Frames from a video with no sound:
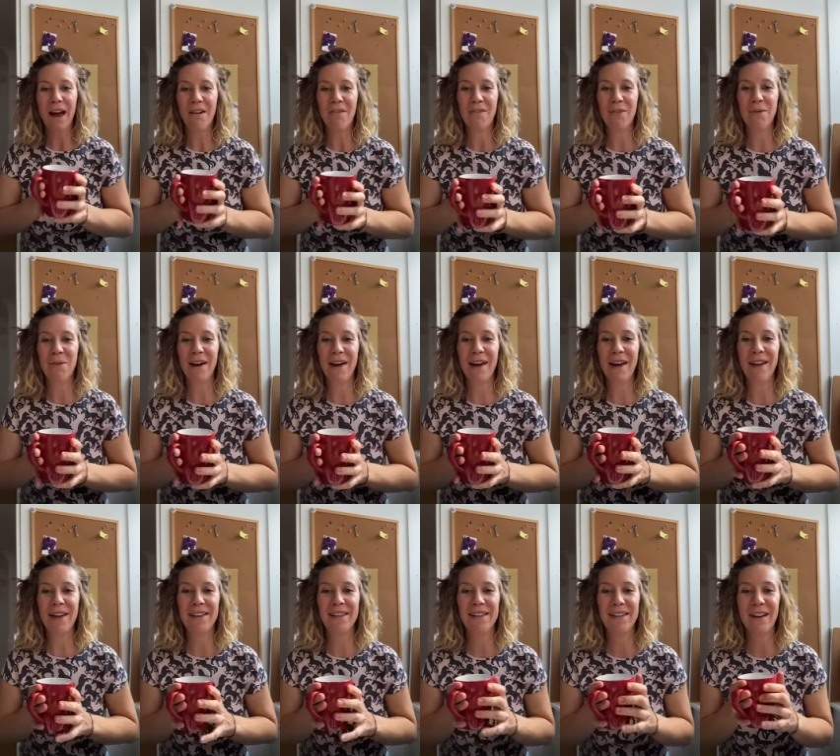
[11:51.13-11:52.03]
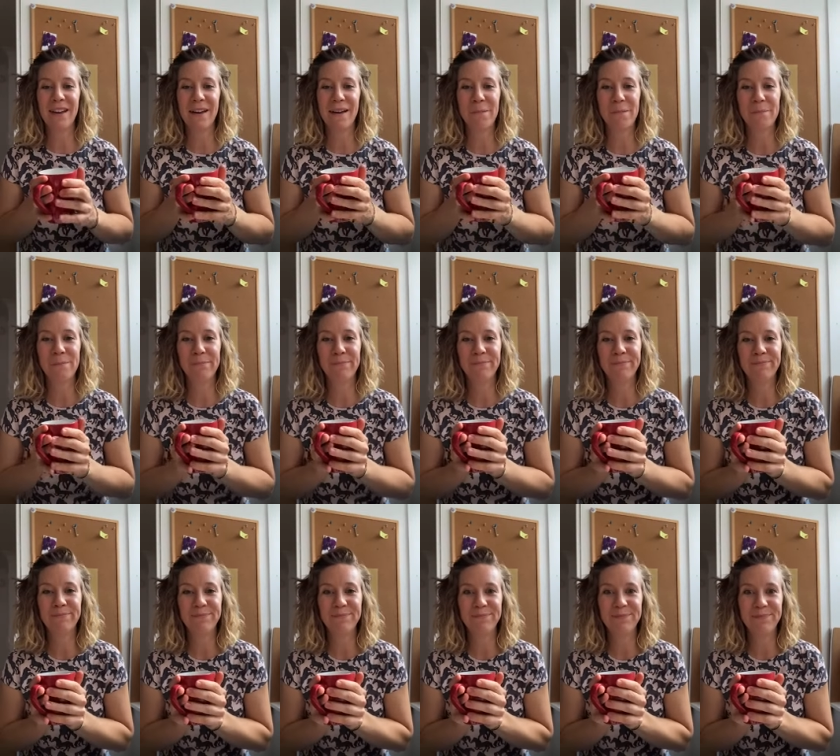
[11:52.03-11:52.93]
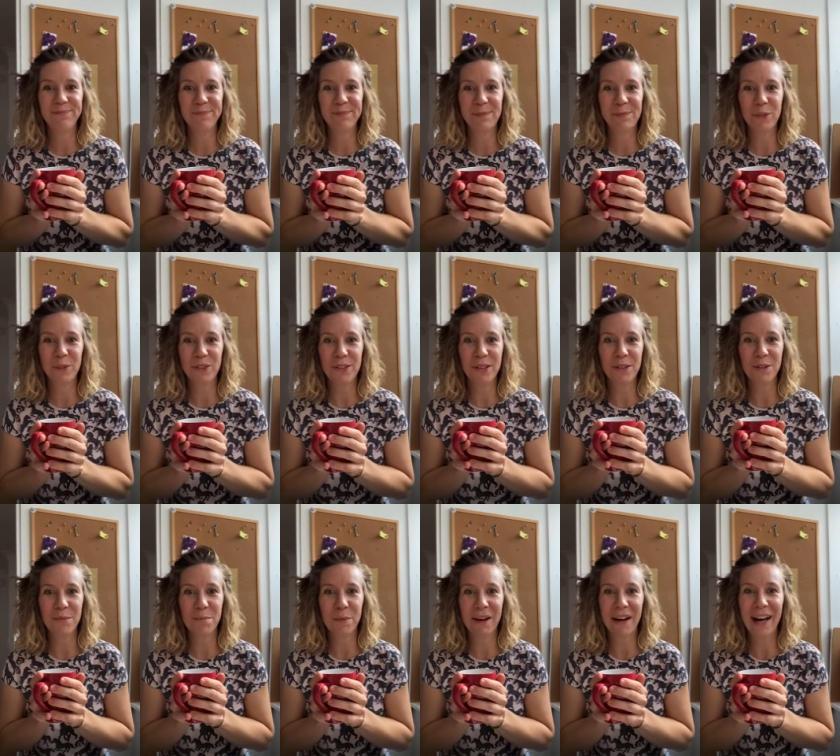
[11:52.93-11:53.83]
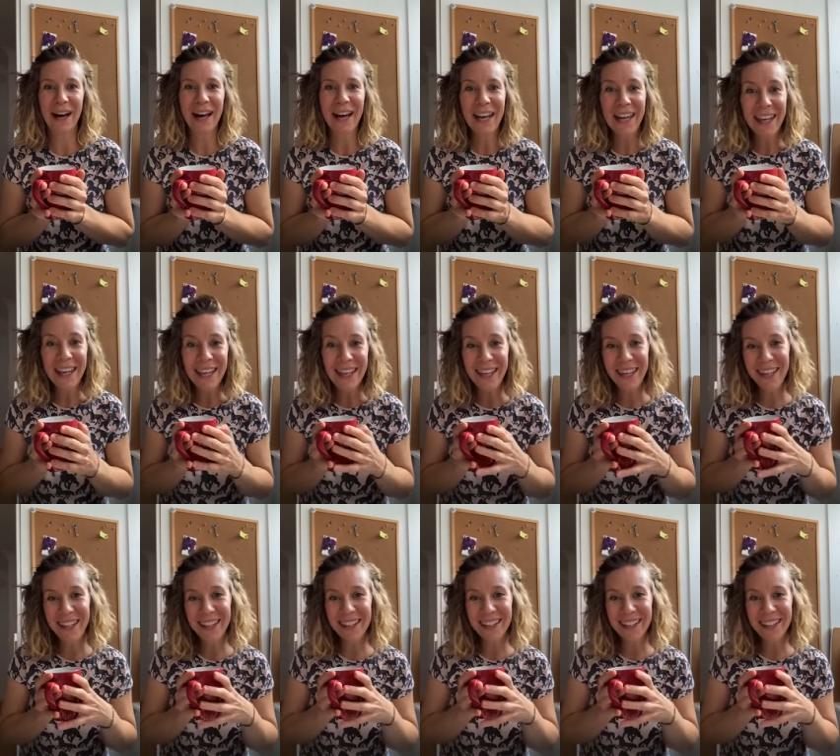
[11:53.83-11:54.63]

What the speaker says: Otherwise, I'm gonna say goodbye.